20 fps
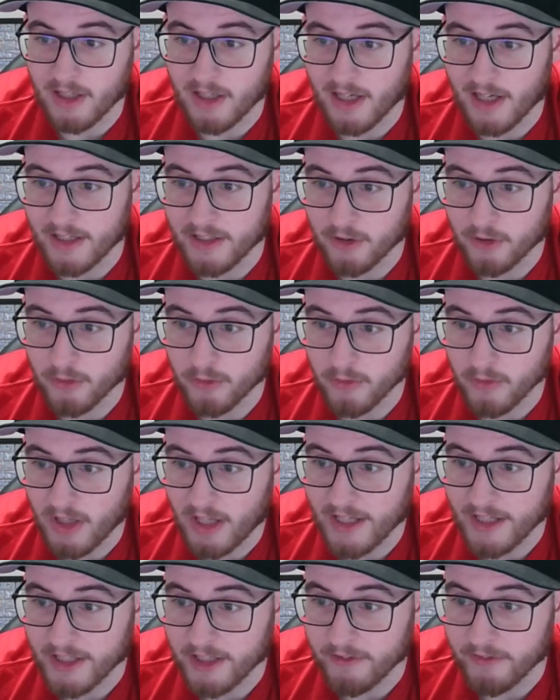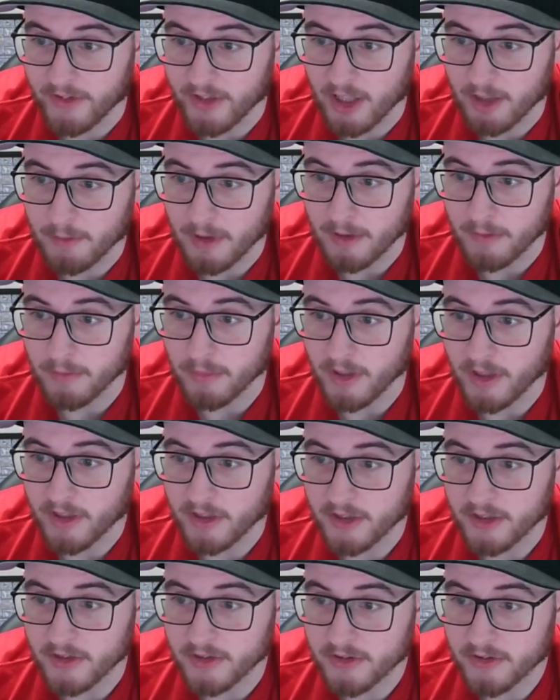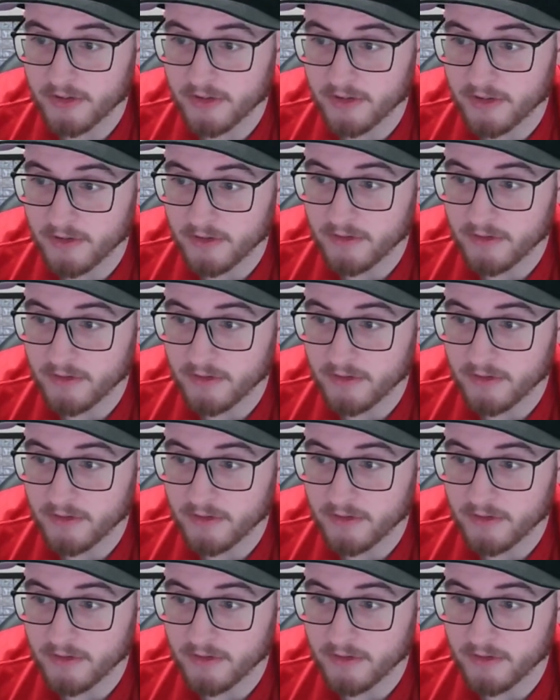don't like giving up on players